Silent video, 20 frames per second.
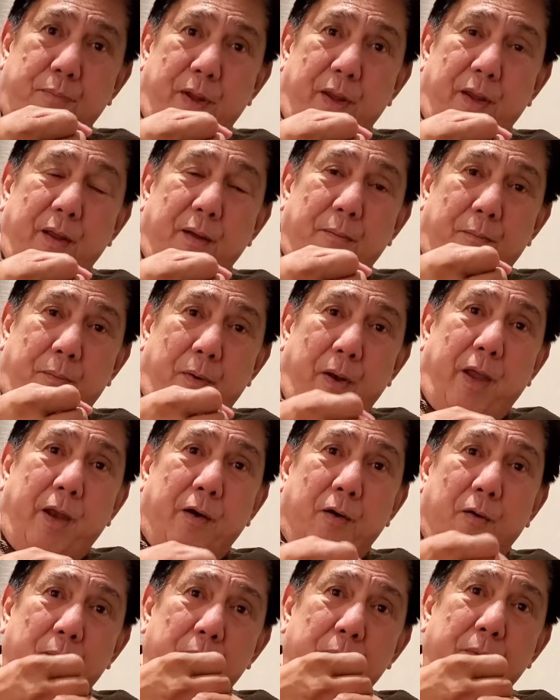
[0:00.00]
being a
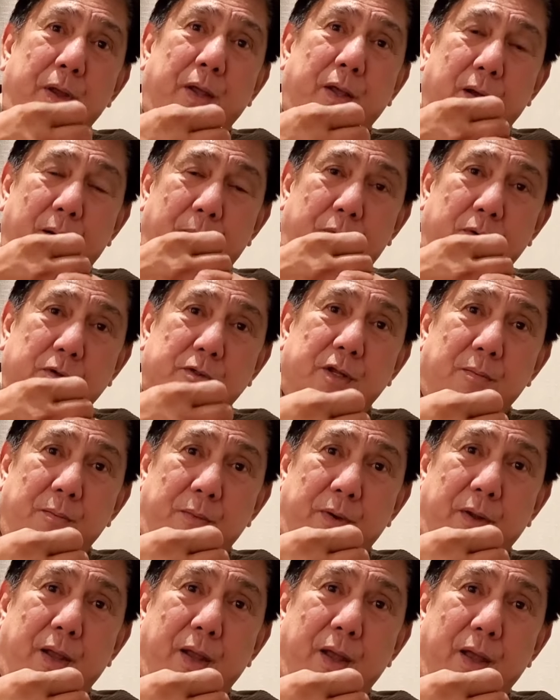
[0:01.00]
player of MICAA for
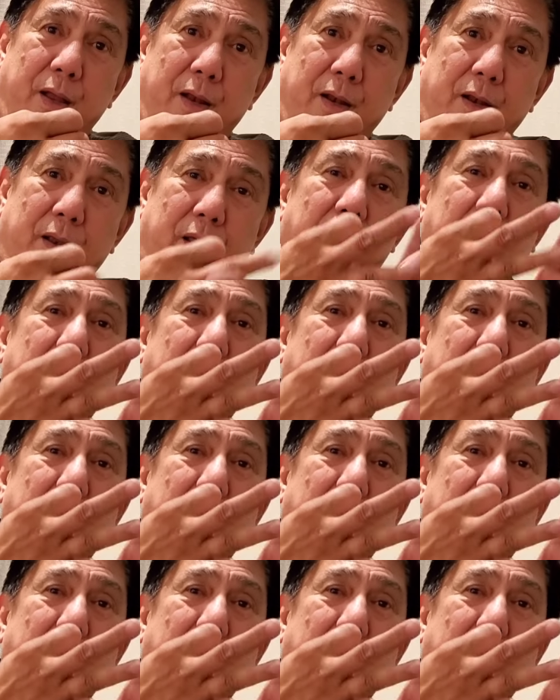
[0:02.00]
San Miguel